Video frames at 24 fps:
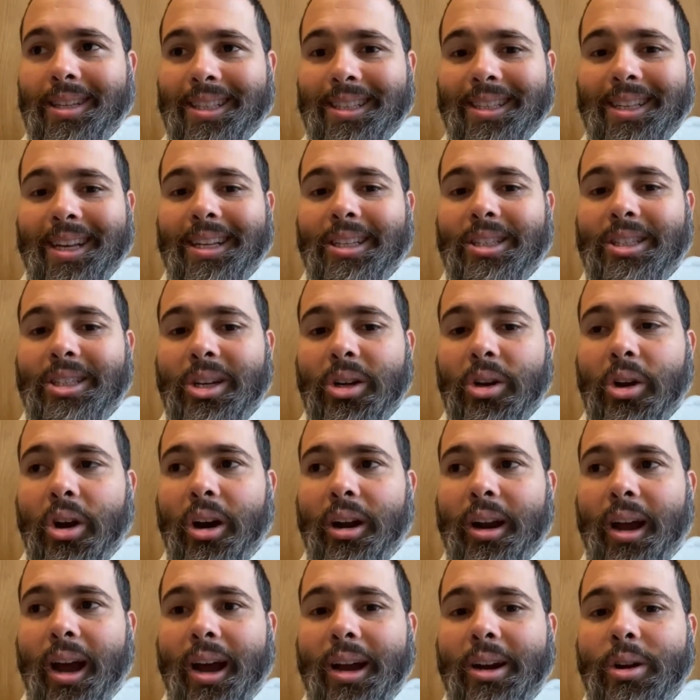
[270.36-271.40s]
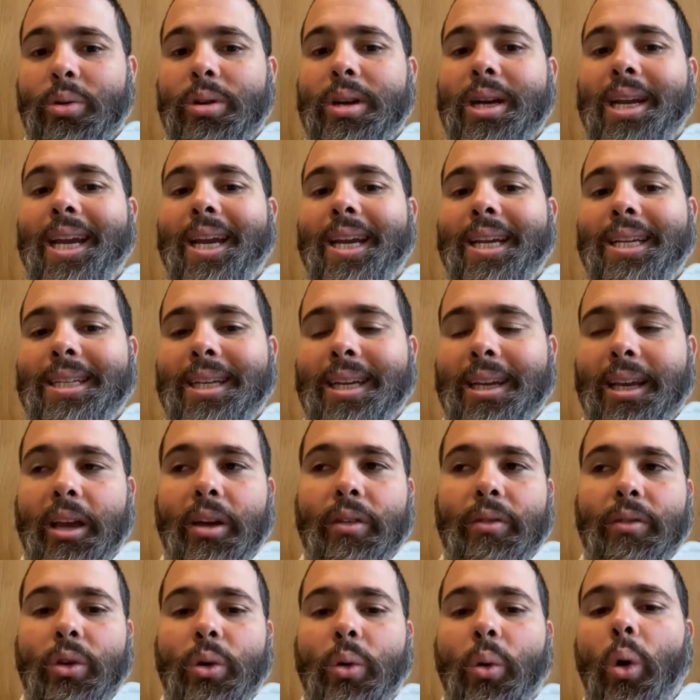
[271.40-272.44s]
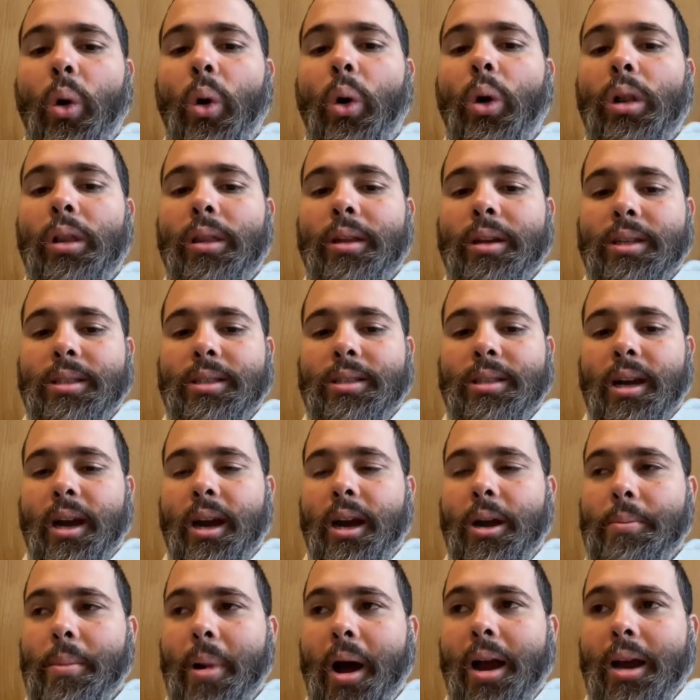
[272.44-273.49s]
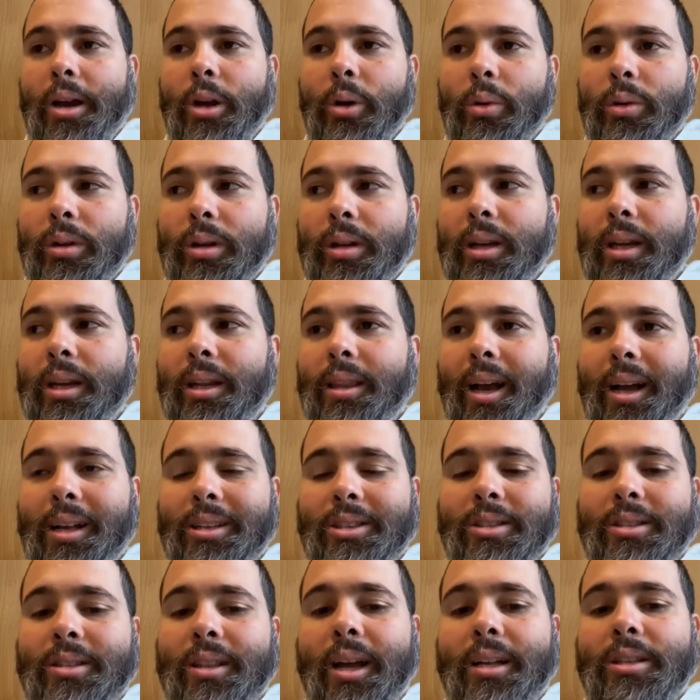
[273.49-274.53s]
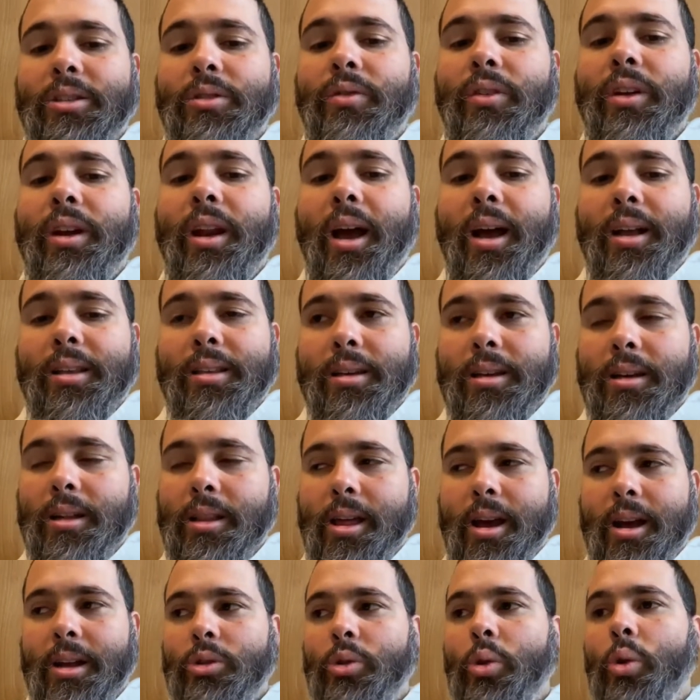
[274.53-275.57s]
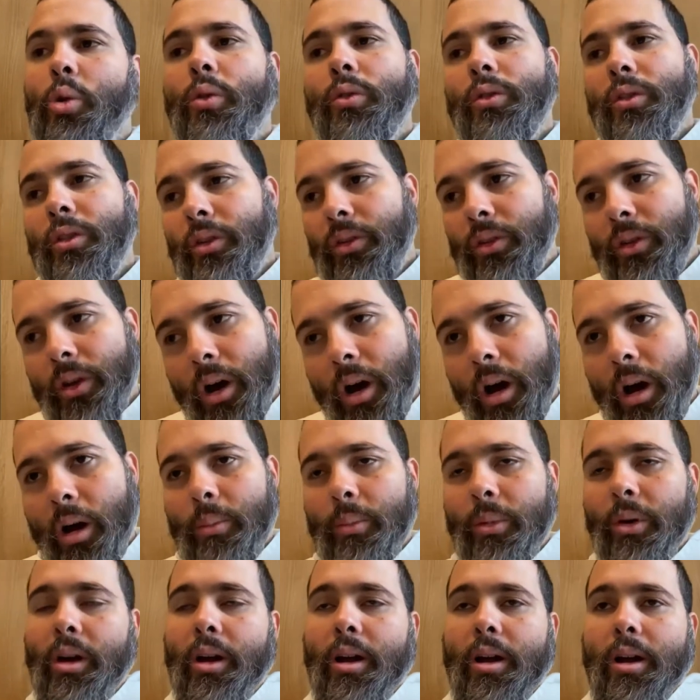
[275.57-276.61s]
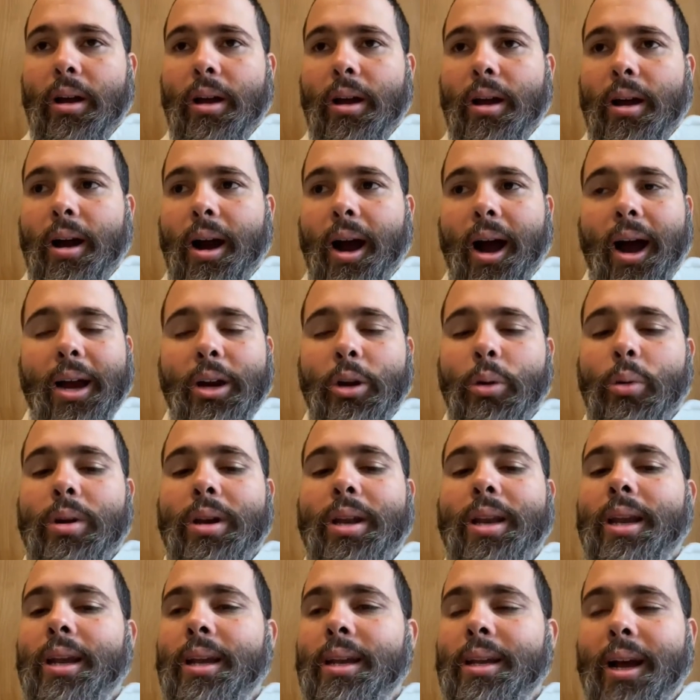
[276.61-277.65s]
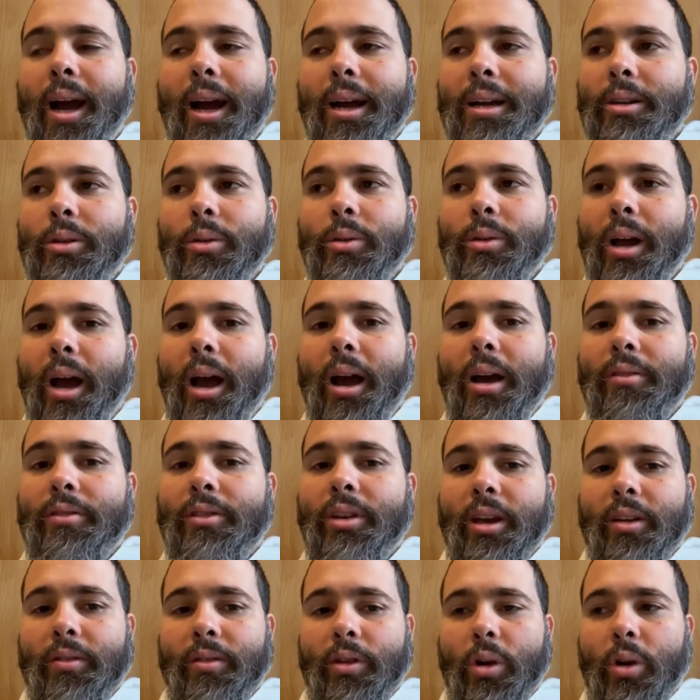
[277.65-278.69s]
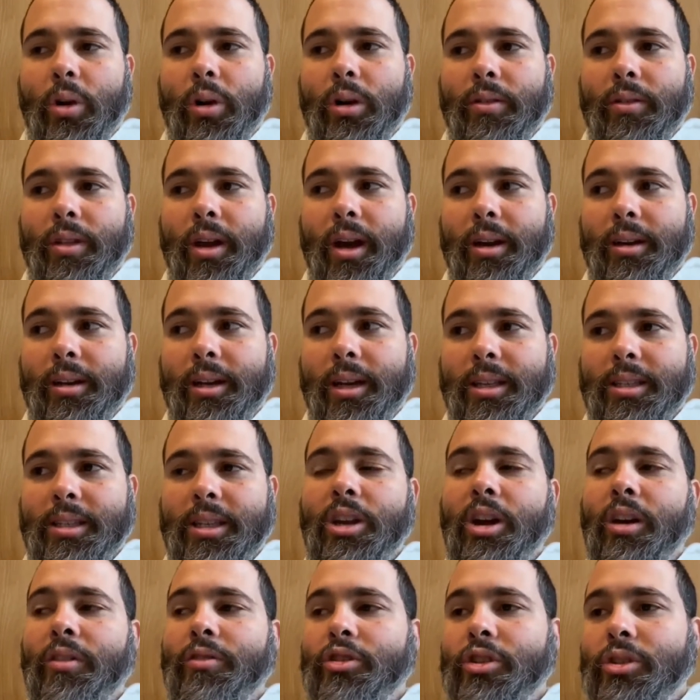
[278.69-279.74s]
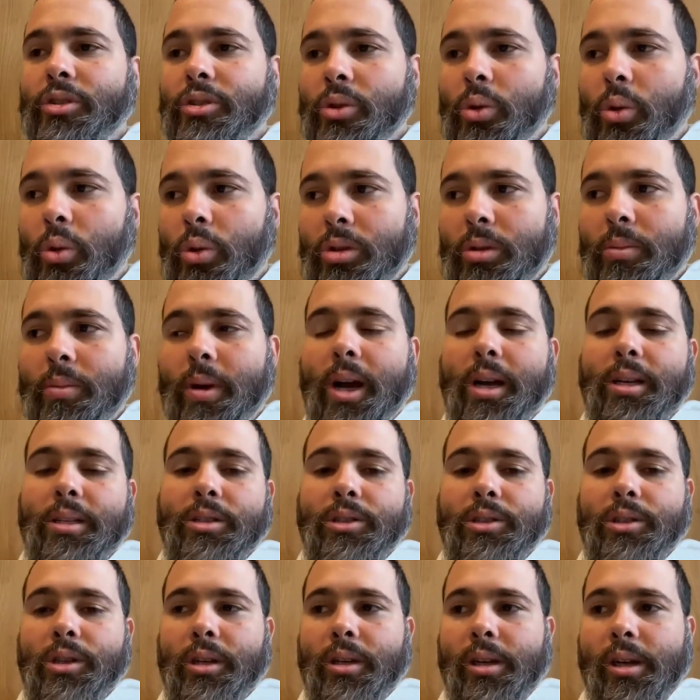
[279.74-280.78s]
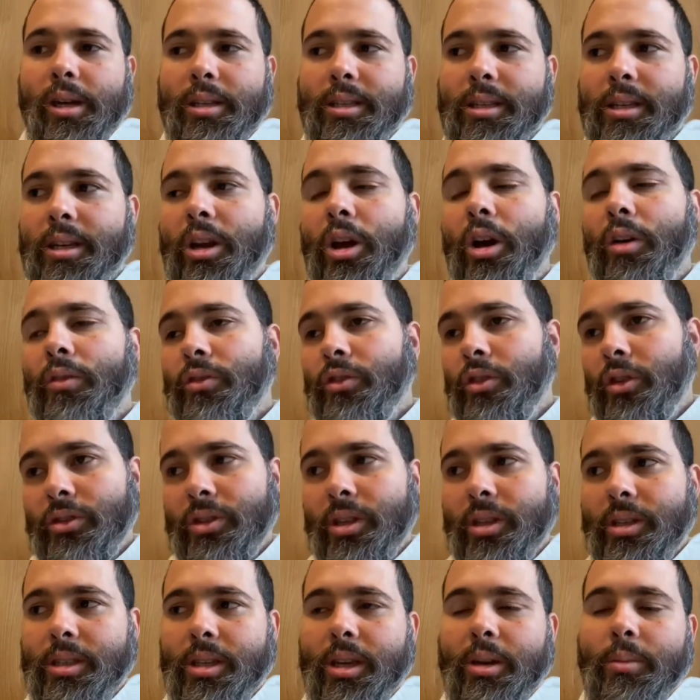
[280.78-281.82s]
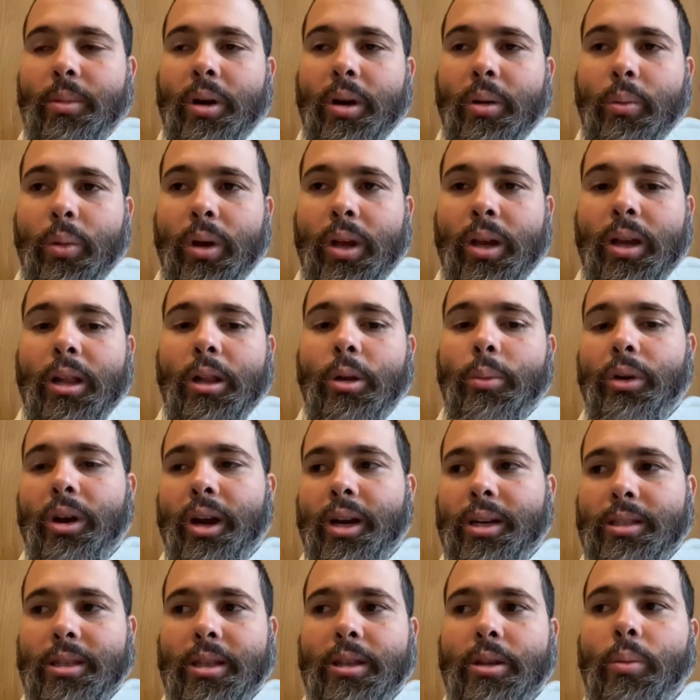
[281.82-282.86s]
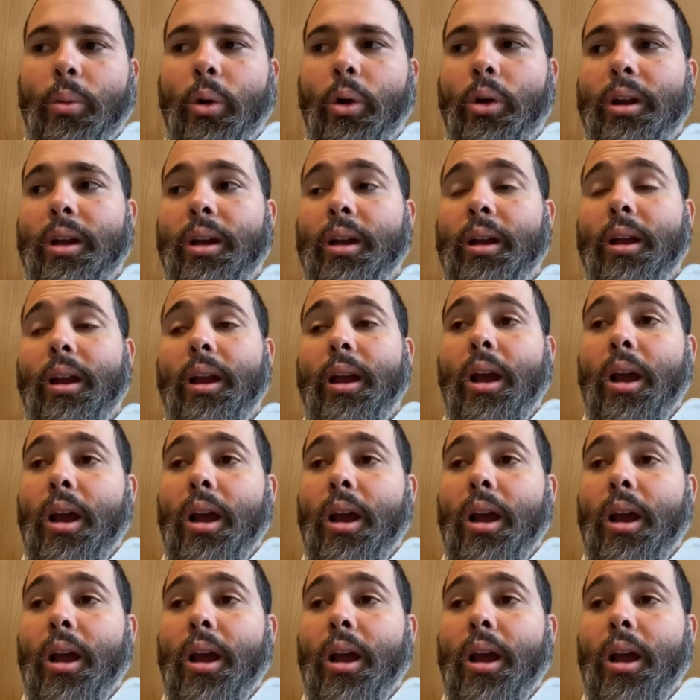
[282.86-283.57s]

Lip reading: says to God, I don't need to give you all this time. I don't need that. That's fanatical. That's over the top. I don't have to give you all of that. It's enough just to go to Mass on Sunday. It's enough just to say my wee little prayers in the morning.